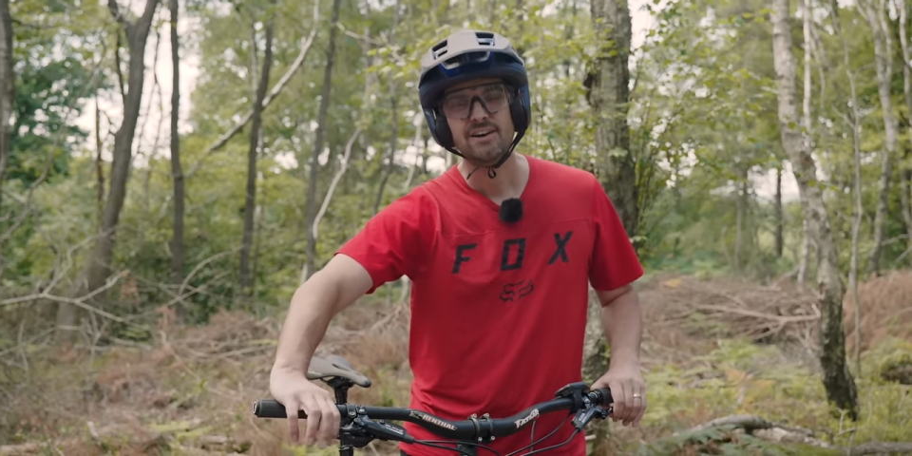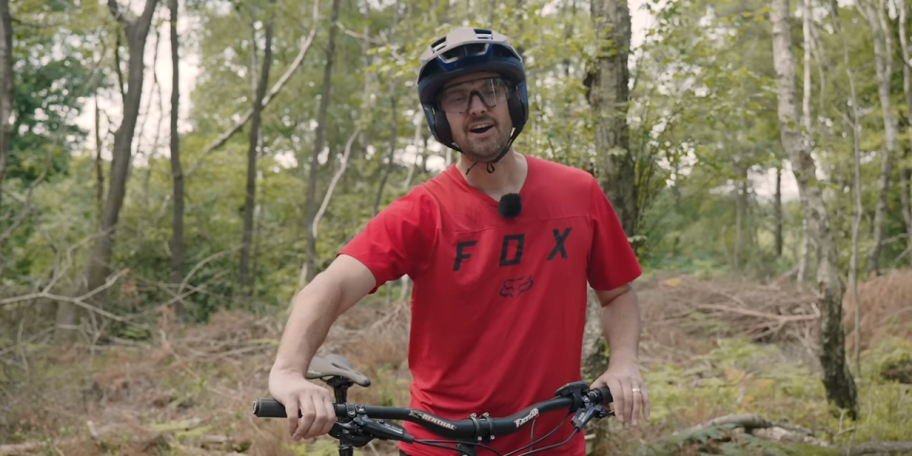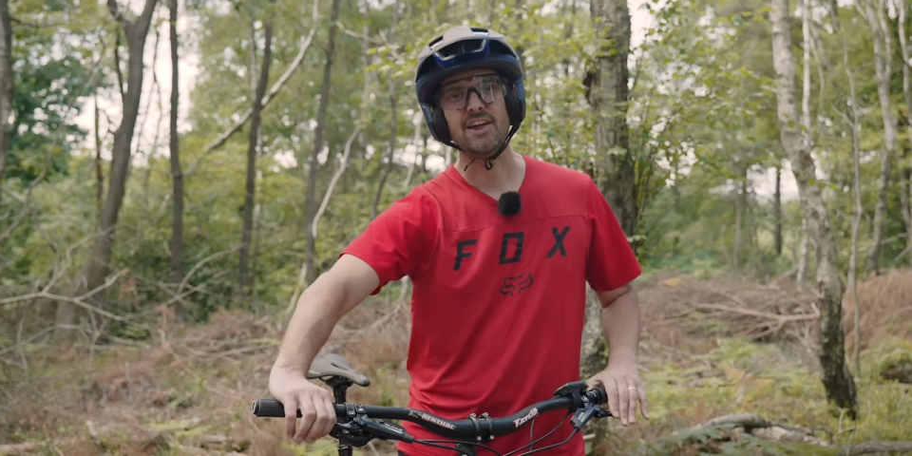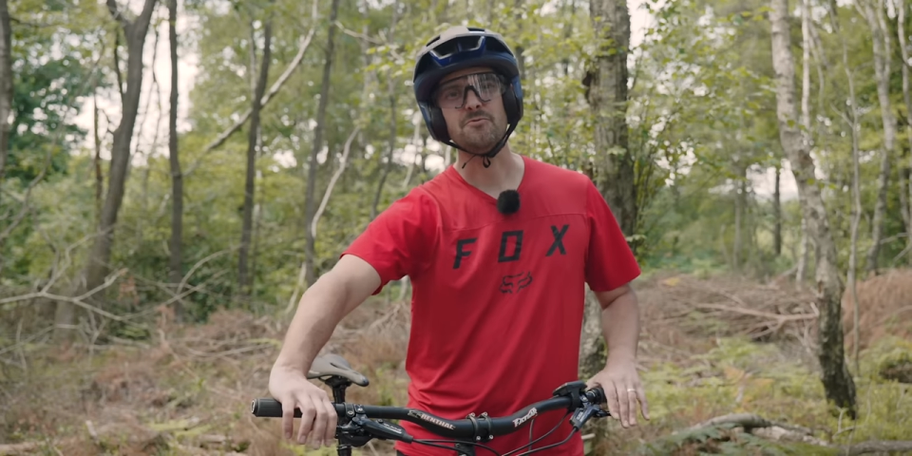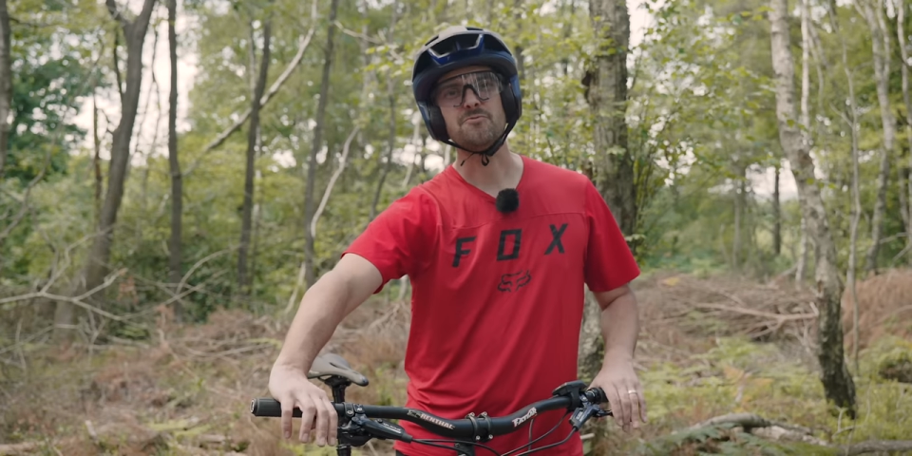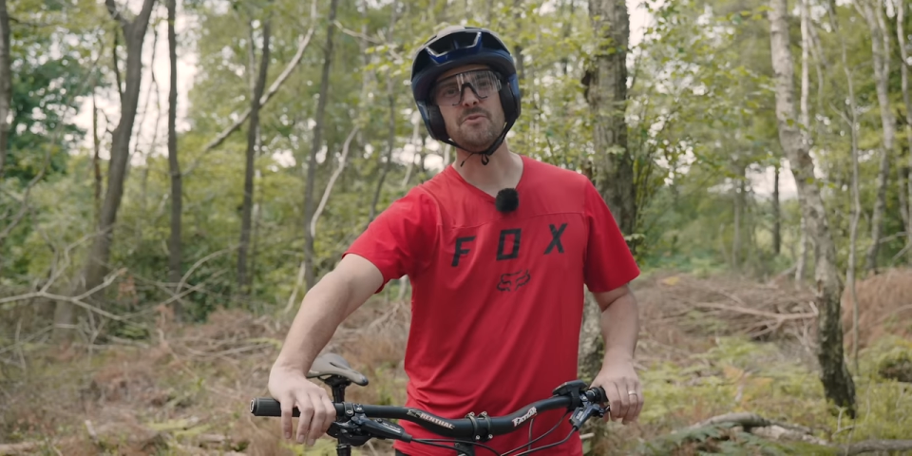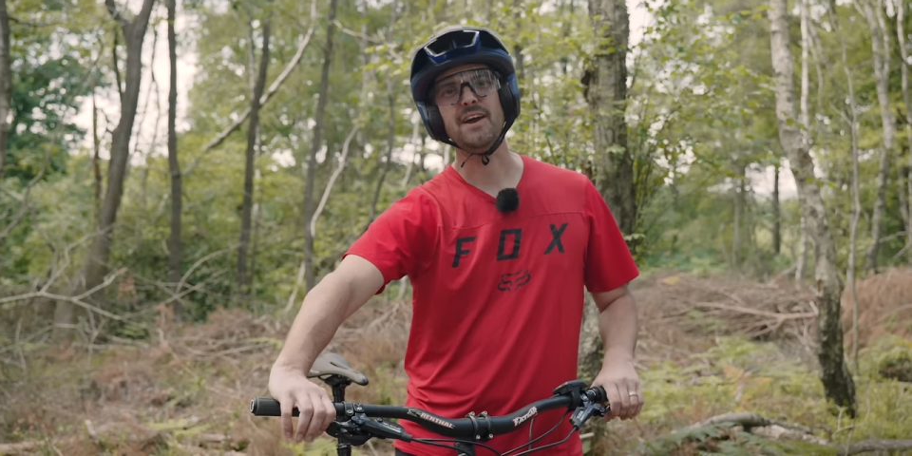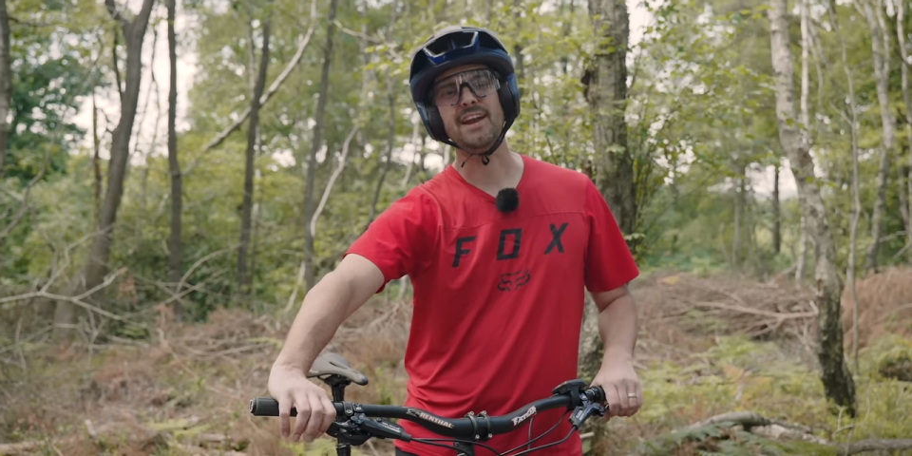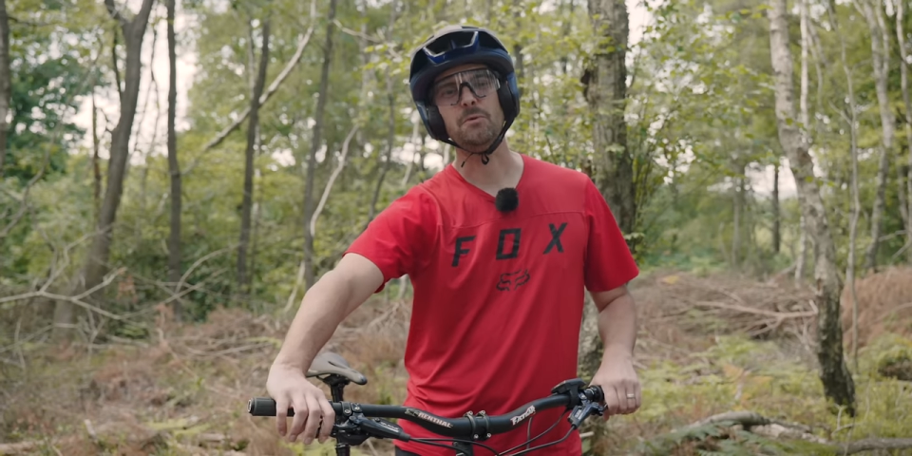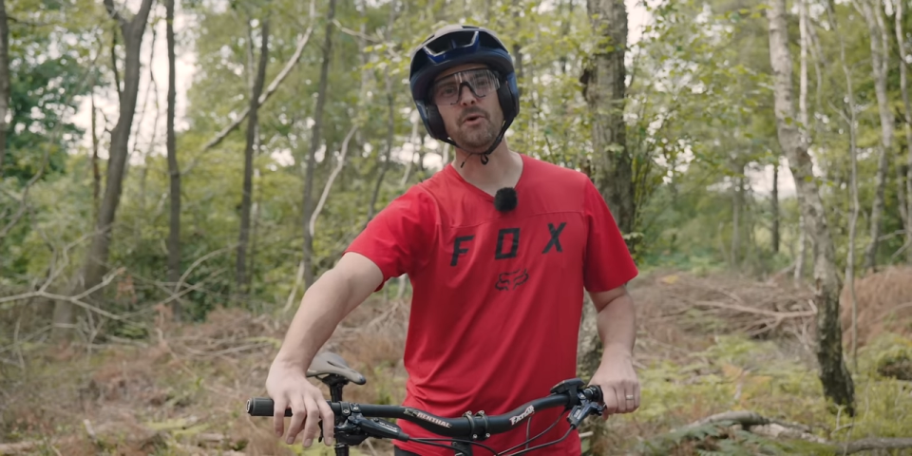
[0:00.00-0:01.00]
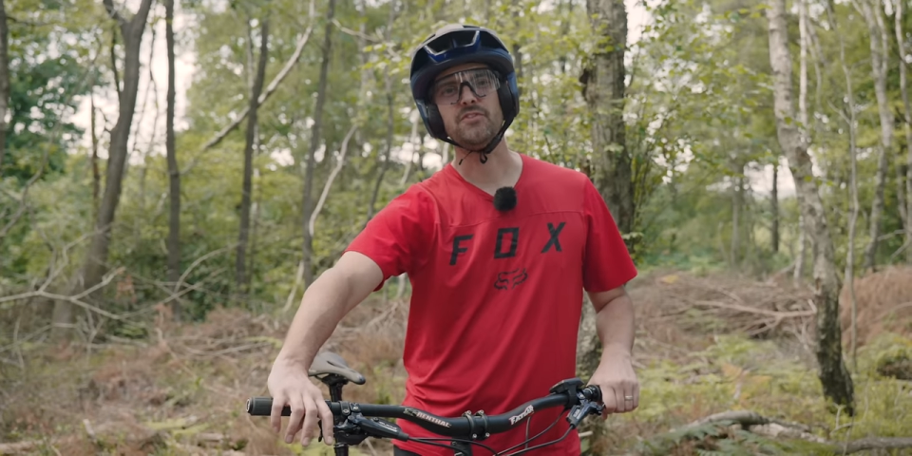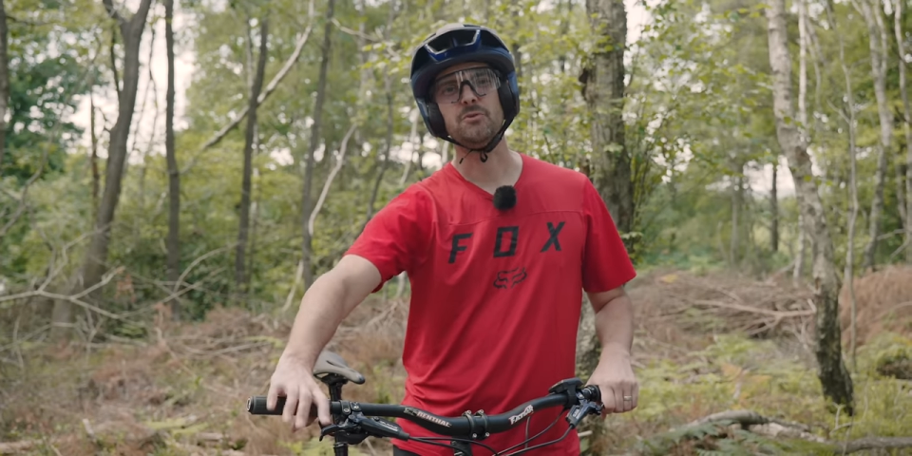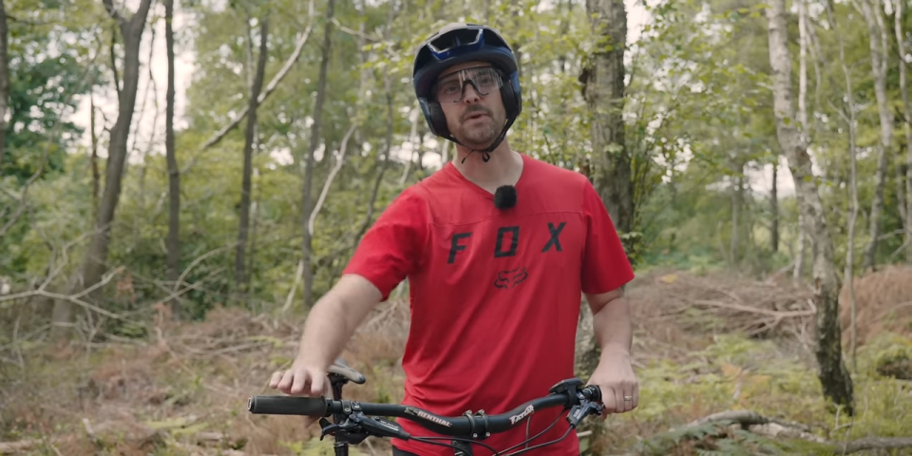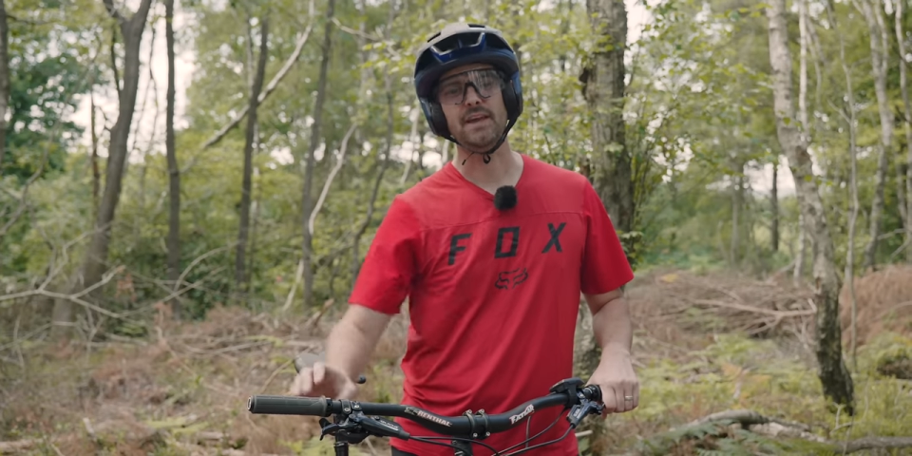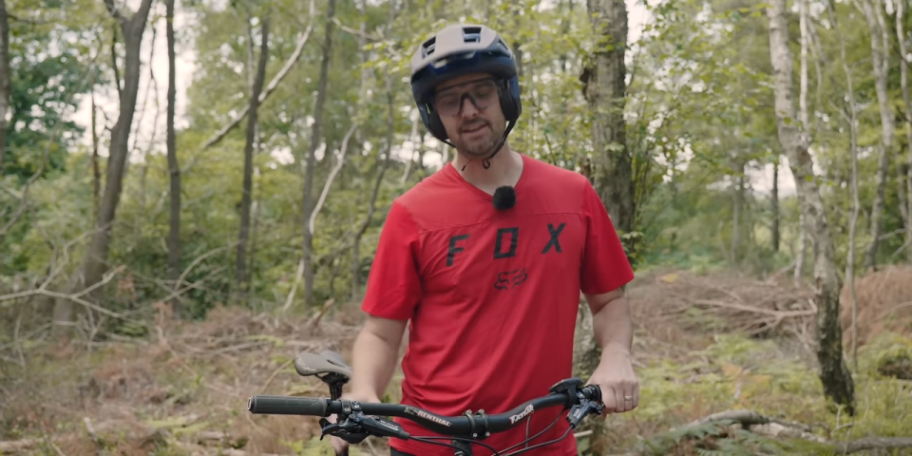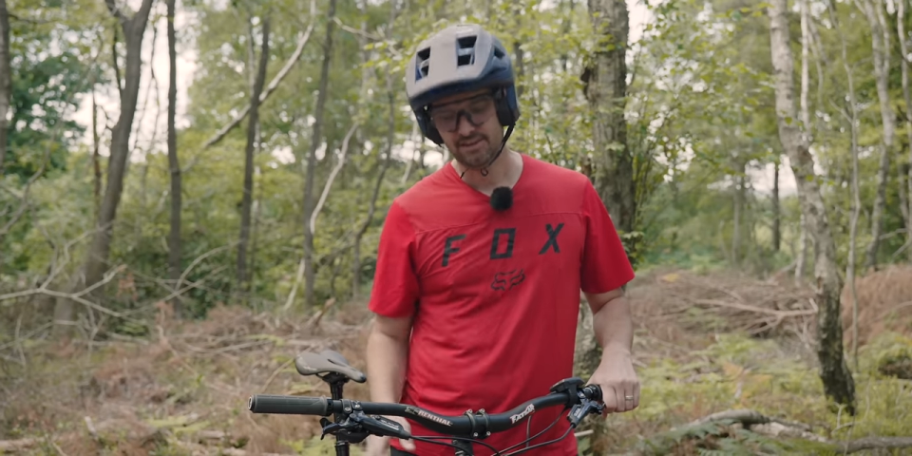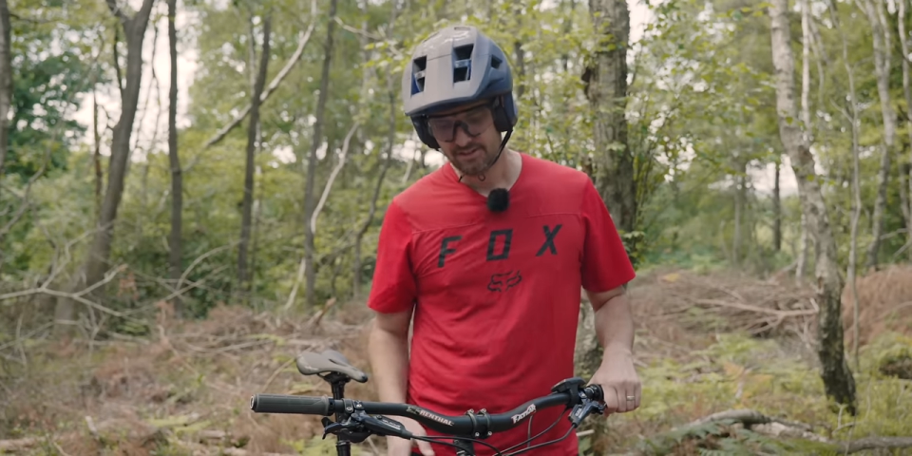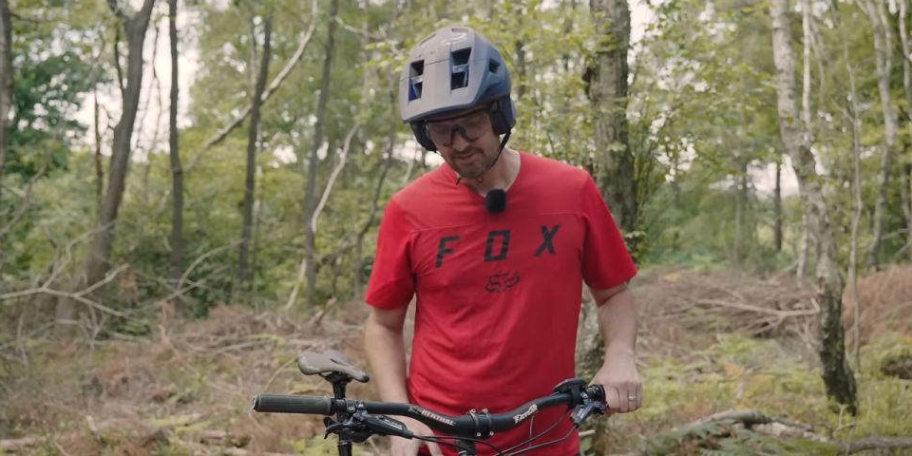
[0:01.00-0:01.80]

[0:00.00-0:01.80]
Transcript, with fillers: I don't really want to be